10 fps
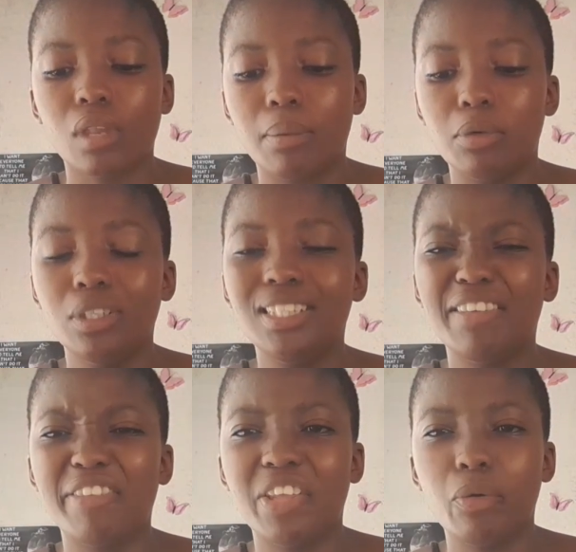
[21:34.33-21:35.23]
not
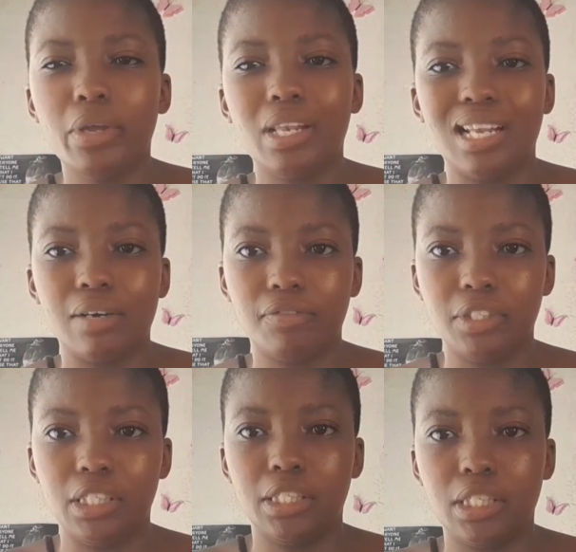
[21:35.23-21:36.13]
giving you enough
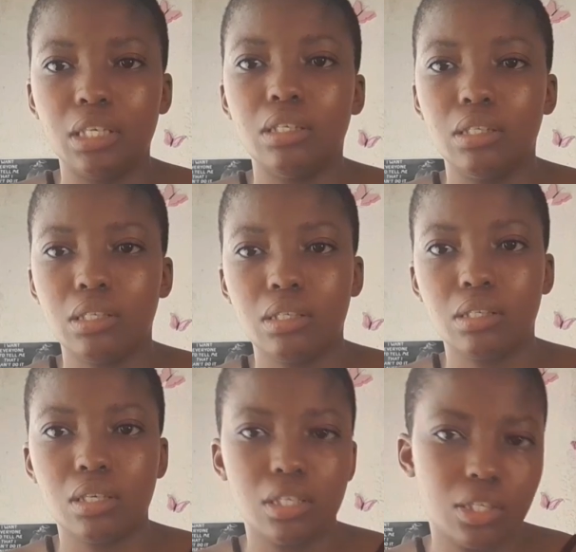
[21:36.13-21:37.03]

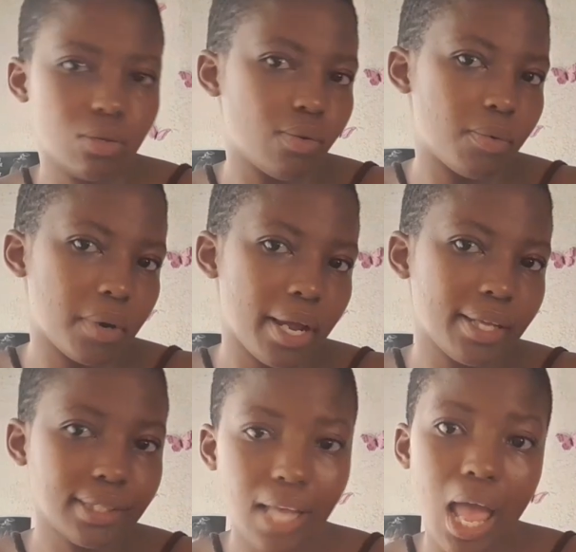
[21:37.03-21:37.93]
details. So
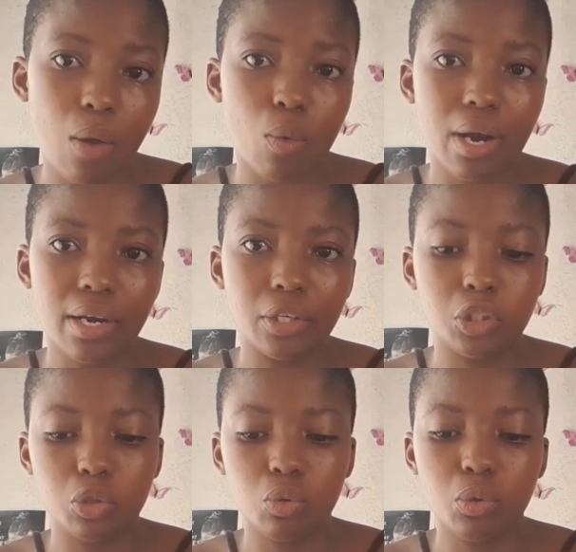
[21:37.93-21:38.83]
hence I wanna
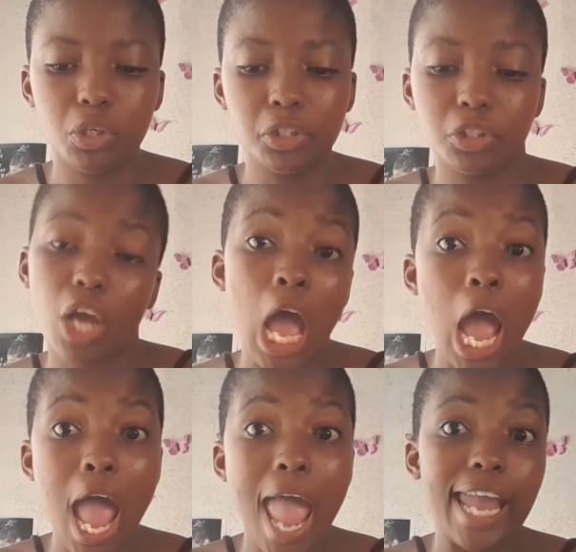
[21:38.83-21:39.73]
do it
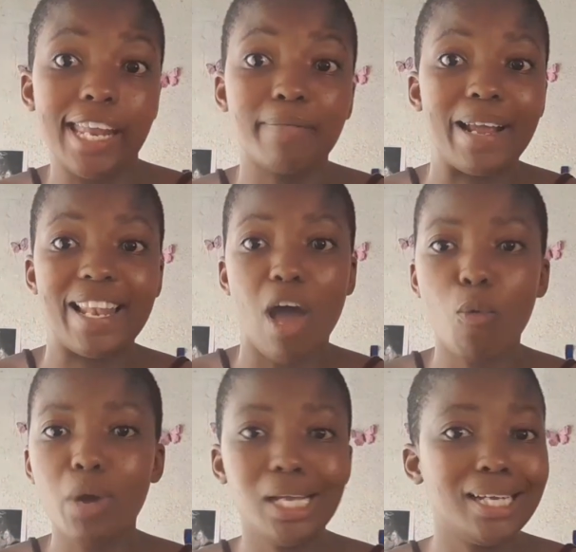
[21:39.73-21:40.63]
in my
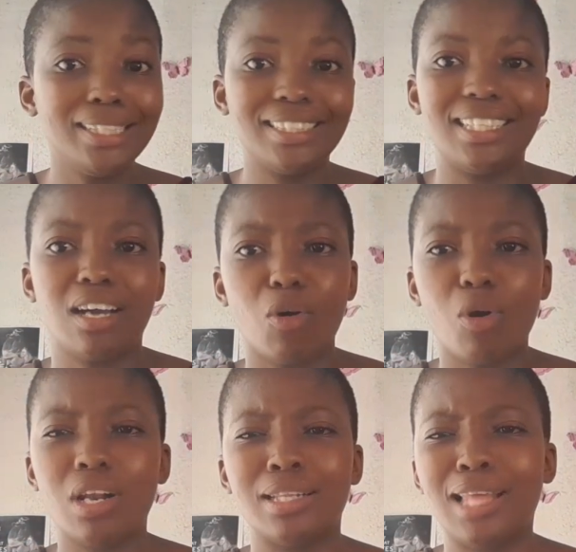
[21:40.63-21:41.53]
language. Like, what